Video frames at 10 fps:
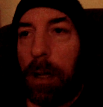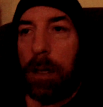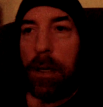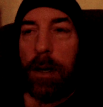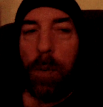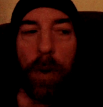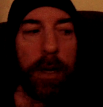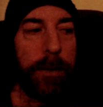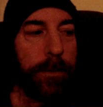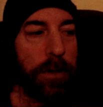how like you're
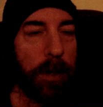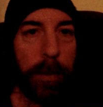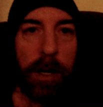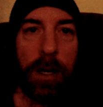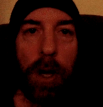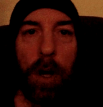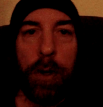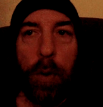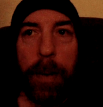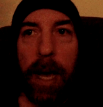waiting for somebody to
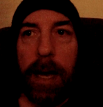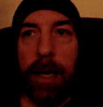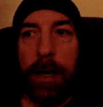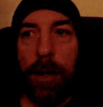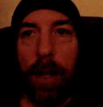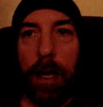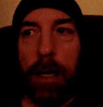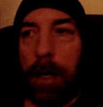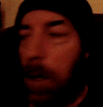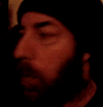call you back and you're
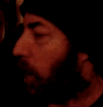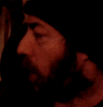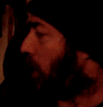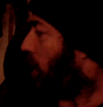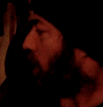like, okay.